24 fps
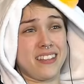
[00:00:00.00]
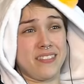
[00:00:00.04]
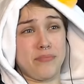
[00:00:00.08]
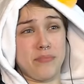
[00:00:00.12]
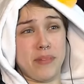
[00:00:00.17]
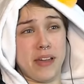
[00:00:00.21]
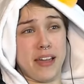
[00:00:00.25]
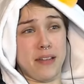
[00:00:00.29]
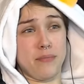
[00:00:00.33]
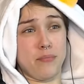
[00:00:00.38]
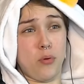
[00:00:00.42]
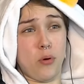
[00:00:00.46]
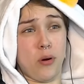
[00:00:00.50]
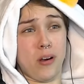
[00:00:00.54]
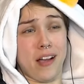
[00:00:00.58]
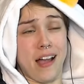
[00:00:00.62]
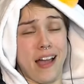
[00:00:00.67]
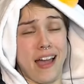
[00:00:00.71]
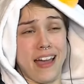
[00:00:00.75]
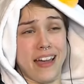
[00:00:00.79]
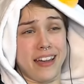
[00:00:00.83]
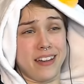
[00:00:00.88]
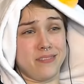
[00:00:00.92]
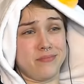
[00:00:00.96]
Man, poor
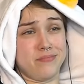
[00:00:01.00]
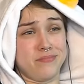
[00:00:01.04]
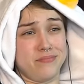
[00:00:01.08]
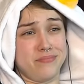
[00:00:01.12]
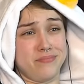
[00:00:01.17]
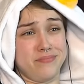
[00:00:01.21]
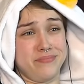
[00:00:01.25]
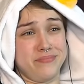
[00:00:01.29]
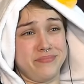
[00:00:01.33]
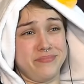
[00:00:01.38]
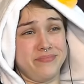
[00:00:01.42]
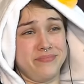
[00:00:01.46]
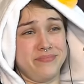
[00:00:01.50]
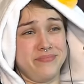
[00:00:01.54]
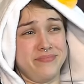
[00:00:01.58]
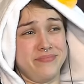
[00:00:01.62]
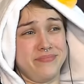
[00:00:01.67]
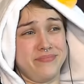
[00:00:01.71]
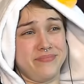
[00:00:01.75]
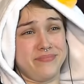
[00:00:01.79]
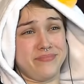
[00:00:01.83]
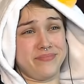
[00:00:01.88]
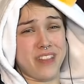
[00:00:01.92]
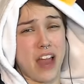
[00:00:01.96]
guy.
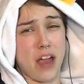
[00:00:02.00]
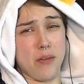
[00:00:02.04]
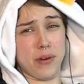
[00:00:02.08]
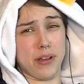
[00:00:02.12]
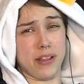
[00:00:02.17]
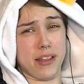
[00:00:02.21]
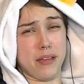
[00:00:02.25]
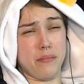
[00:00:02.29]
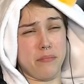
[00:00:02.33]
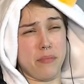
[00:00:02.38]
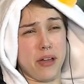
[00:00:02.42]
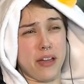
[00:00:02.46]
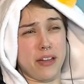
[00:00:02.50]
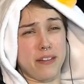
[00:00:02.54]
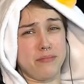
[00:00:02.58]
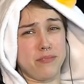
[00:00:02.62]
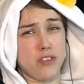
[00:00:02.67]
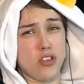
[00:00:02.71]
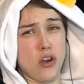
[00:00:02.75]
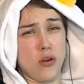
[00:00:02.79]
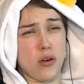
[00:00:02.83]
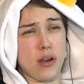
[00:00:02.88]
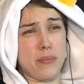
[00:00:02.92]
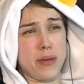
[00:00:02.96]
Not really, but
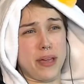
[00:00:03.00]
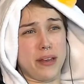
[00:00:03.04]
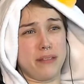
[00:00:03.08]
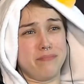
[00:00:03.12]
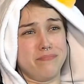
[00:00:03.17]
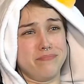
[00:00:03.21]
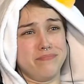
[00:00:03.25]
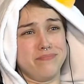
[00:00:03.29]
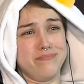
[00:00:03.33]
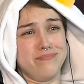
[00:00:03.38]
you know what I mean.